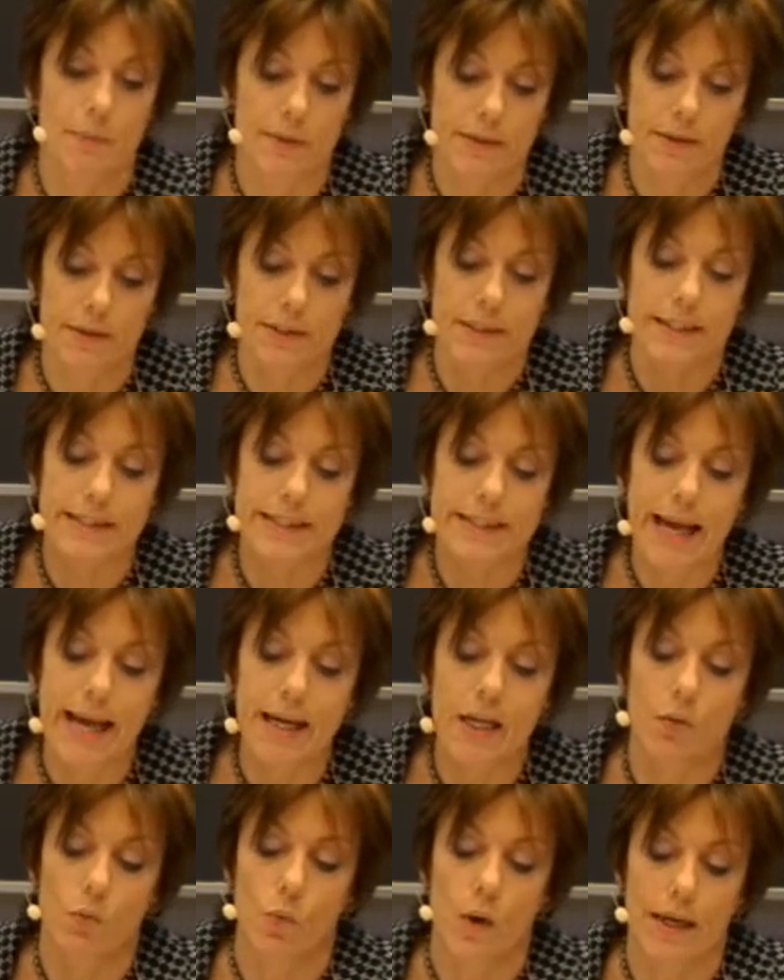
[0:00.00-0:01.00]
but there is a
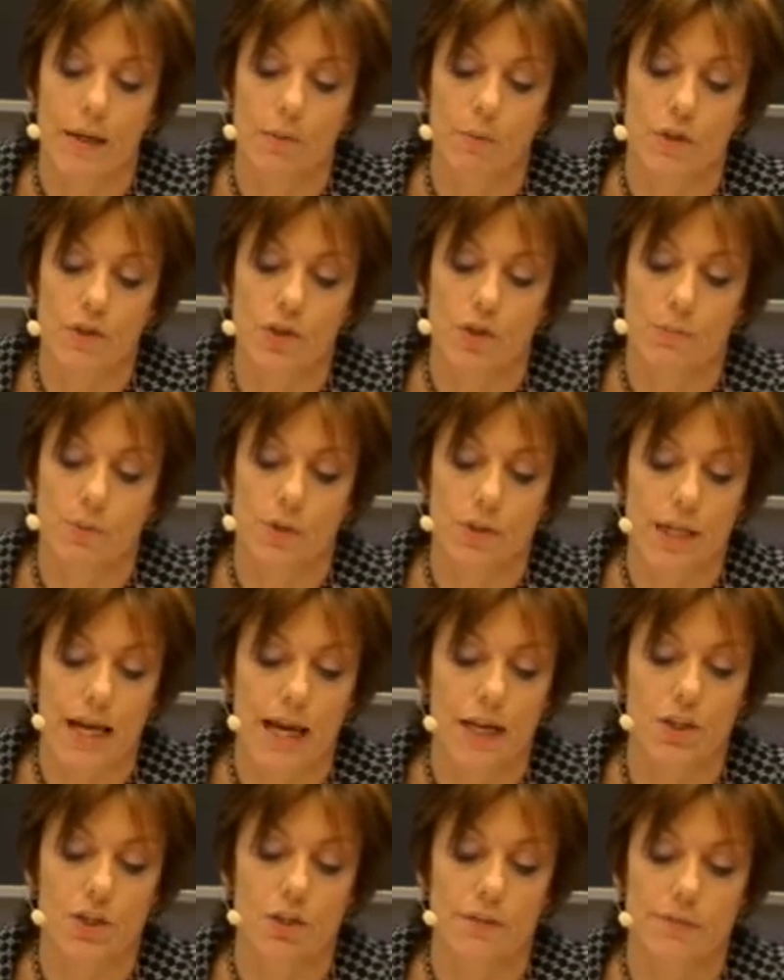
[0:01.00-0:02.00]
second way in which the
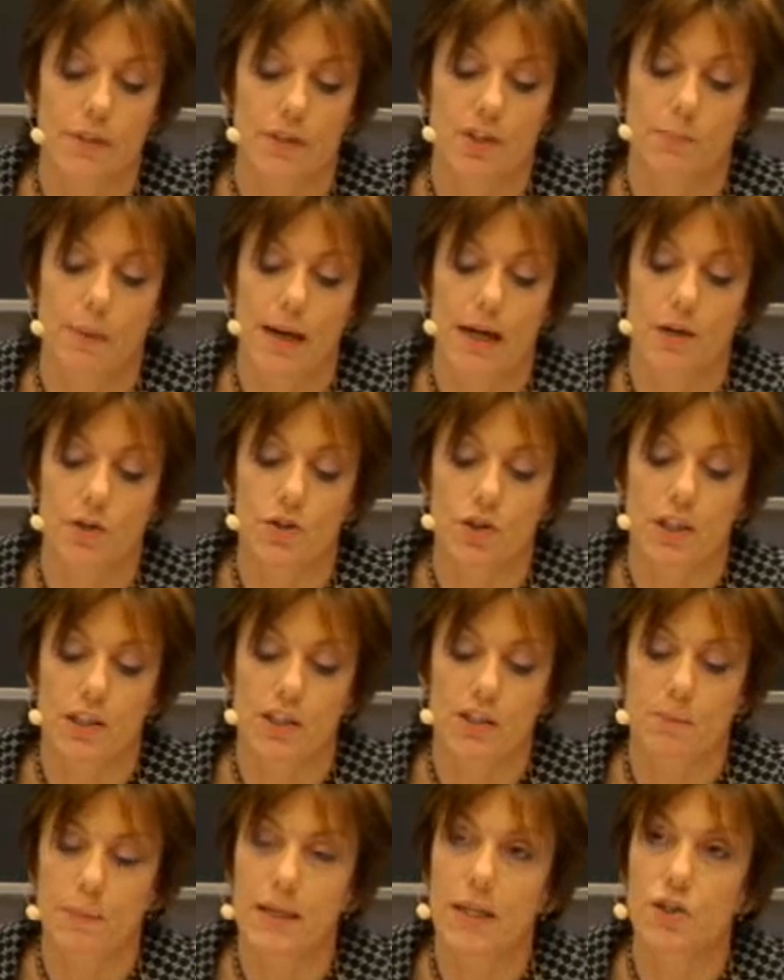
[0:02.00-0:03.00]
protection of disparaging
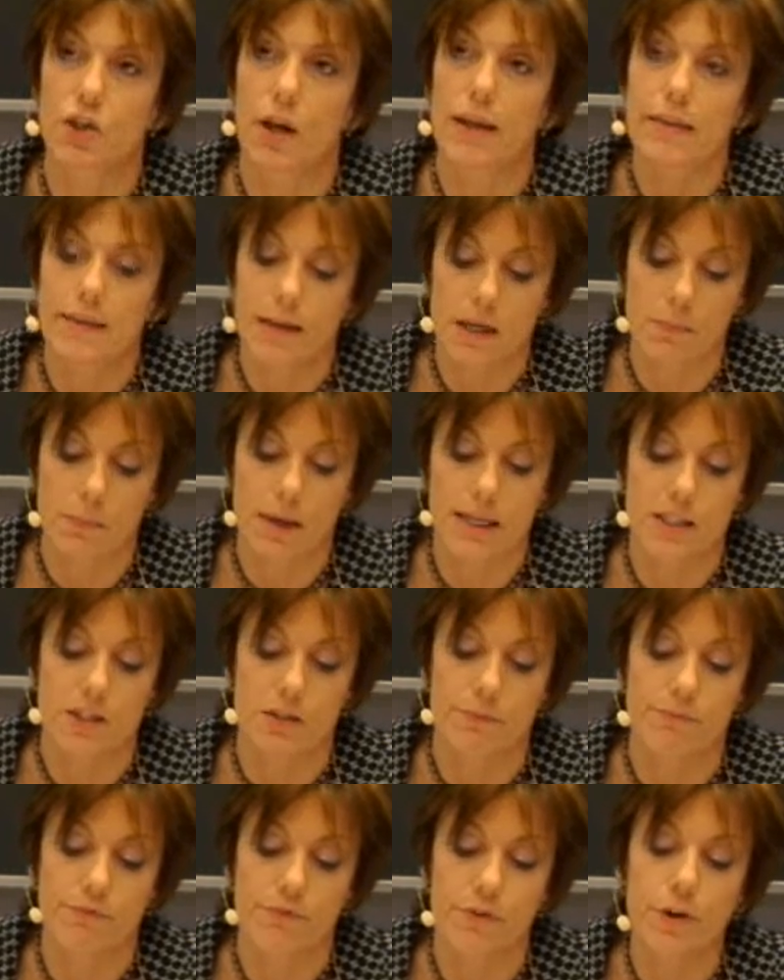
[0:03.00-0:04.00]
speech, I think, may
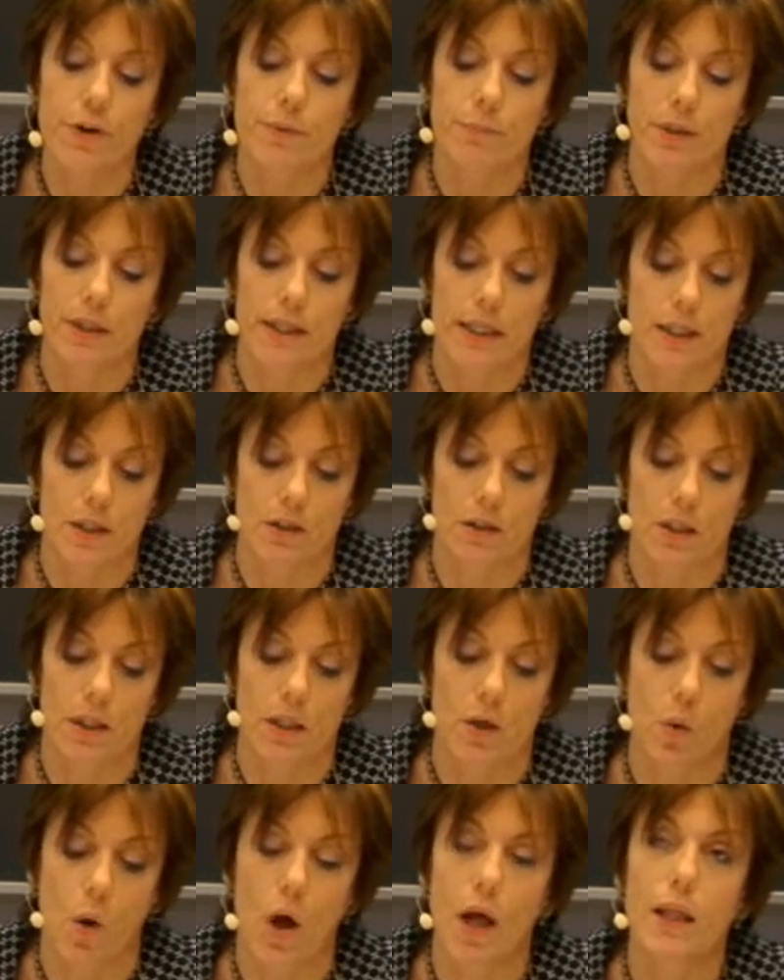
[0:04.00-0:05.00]
subvert political
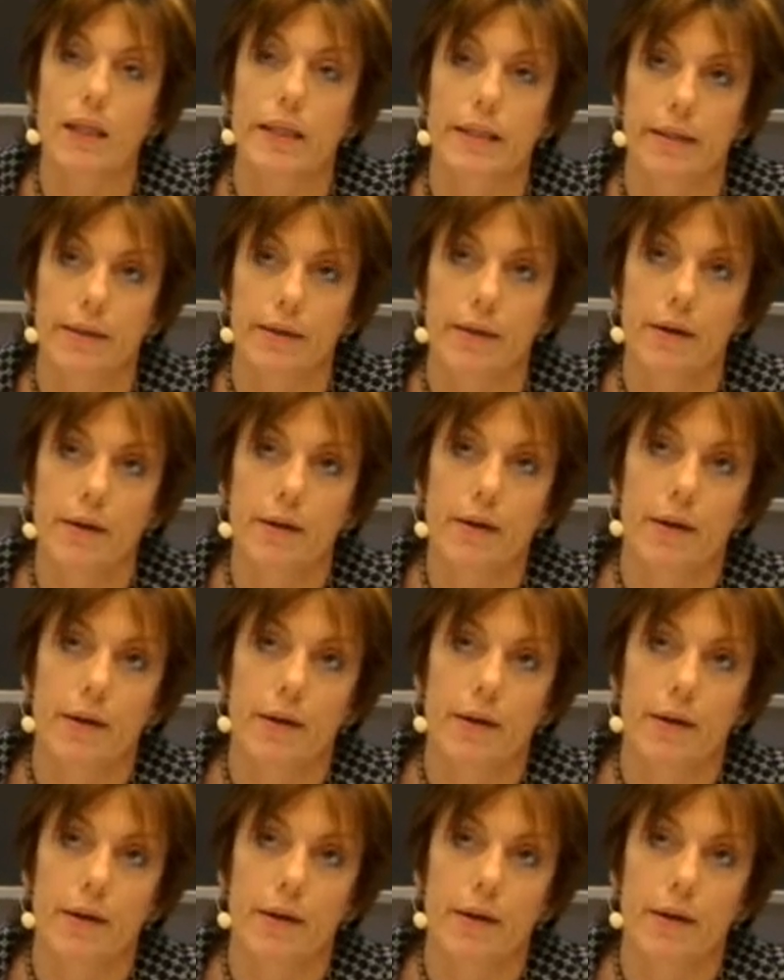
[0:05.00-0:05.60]
equality